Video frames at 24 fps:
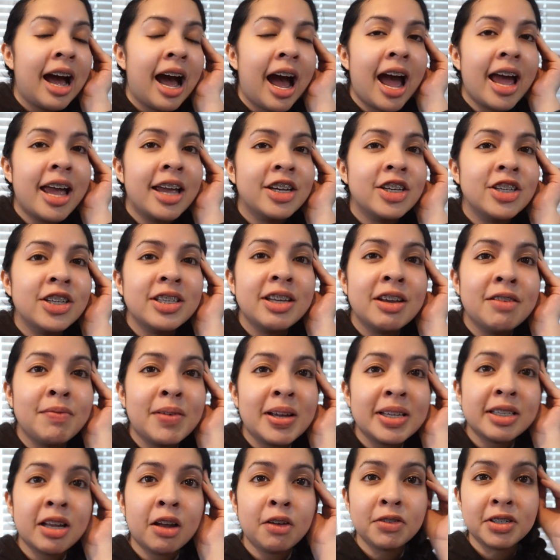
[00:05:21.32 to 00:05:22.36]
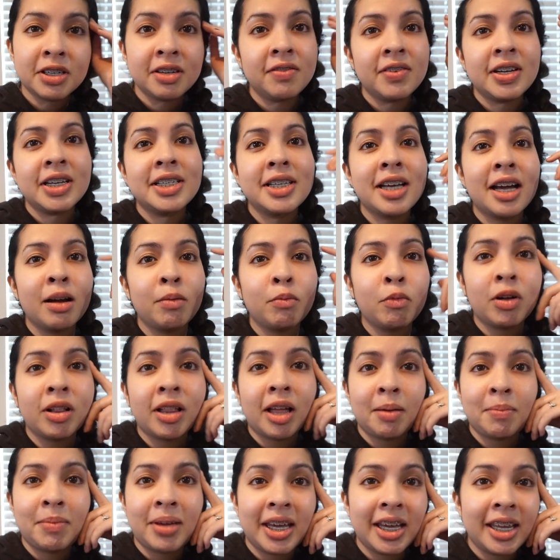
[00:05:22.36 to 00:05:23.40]
I just give myself TV time while
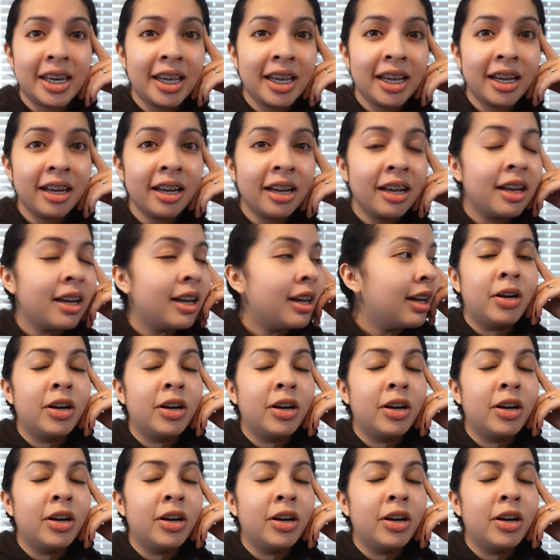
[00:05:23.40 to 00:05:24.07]
I'm eating,